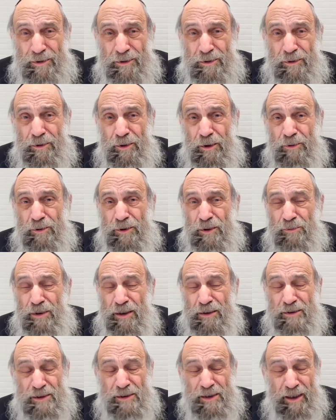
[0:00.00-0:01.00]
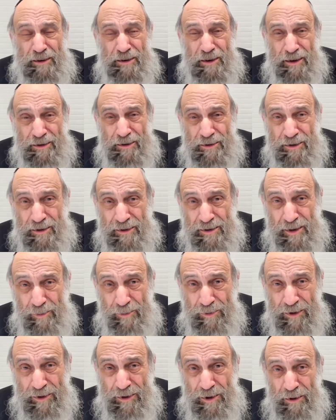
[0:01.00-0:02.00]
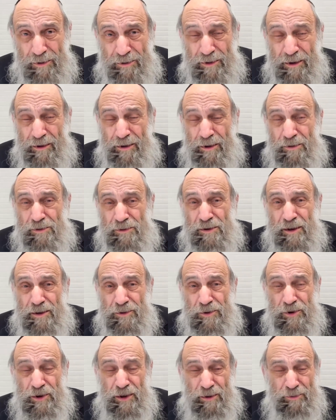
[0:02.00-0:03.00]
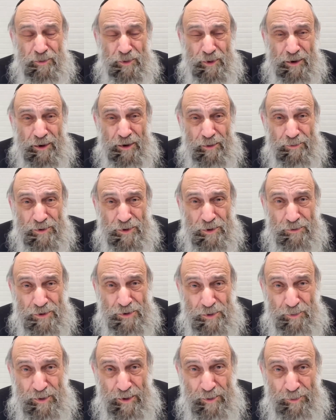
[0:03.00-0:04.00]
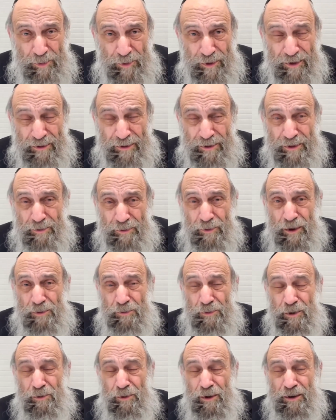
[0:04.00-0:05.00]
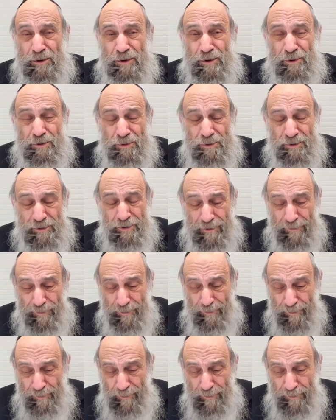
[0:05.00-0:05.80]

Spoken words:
to go to Mount Sinai, to accept the Torah, to close to Hashem, become Jewish people the way we want to.